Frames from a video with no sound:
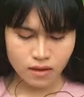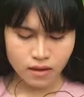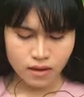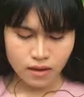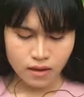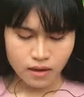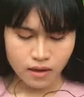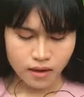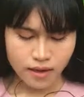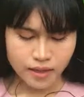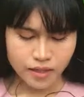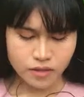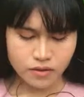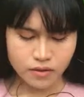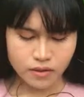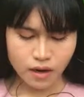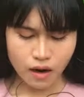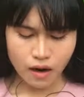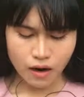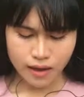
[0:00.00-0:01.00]
I could
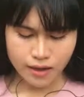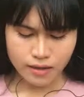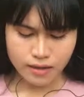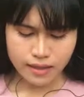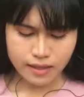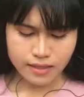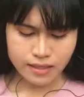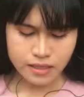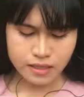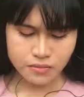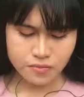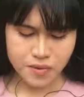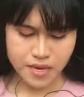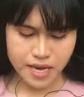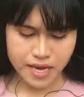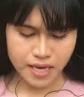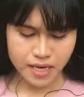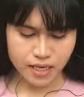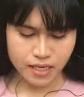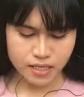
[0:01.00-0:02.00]
hardly
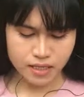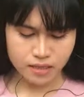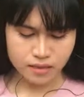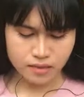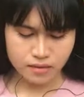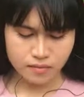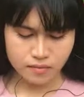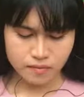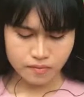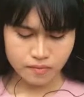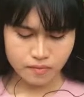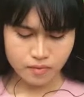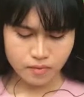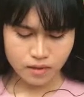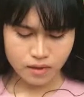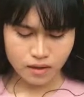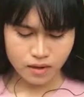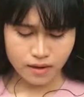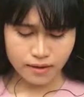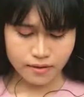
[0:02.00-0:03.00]
speak.
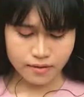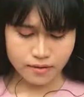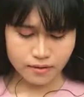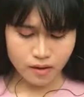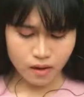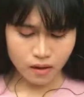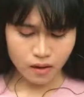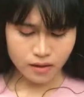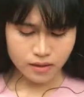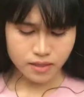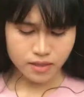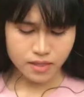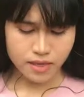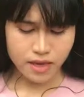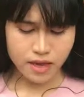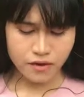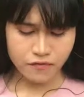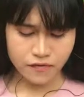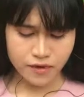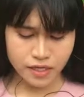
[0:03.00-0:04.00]
I thought
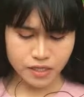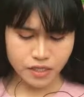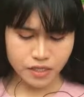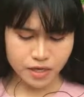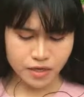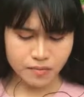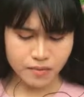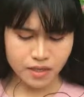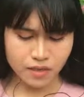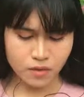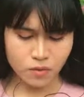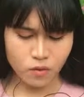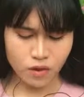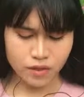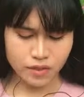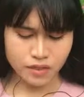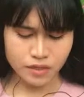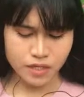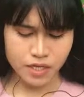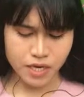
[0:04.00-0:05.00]
every German
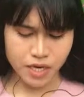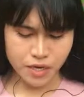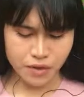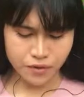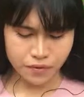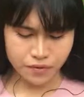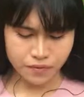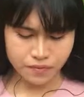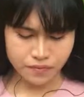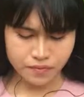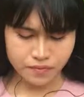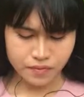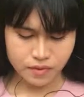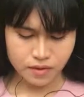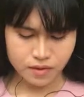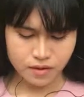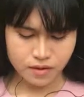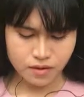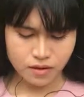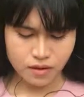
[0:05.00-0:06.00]
was you,
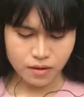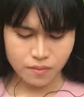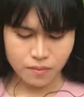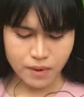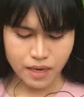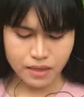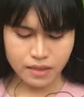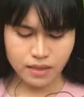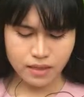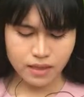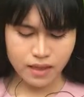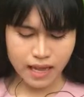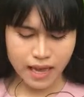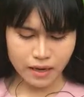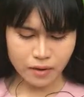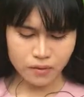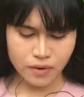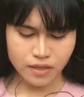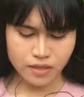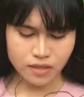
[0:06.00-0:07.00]
but the
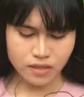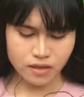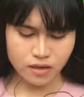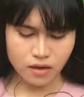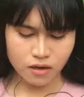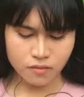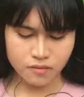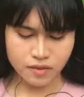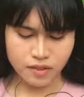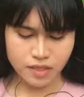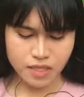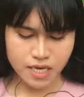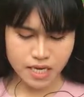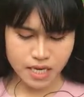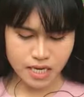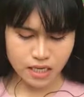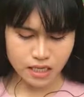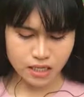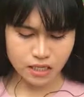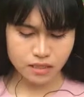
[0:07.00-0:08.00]
language obscene.